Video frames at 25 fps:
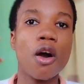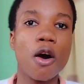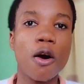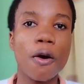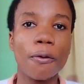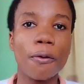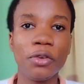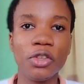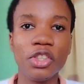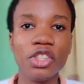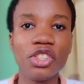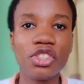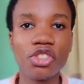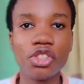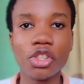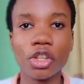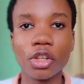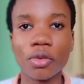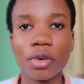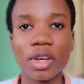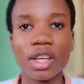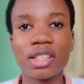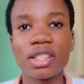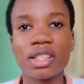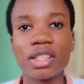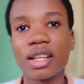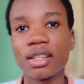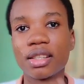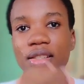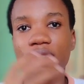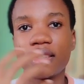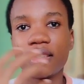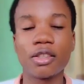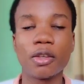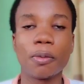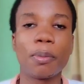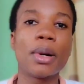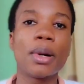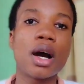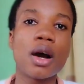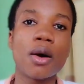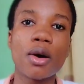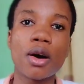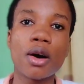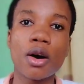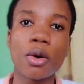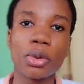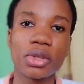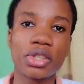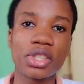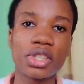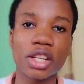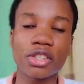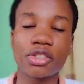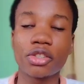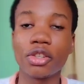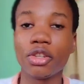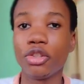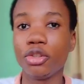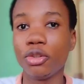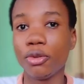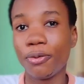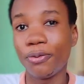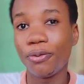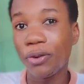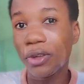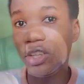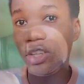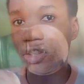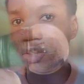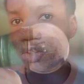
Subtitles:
of heat generated is the power which actually you feed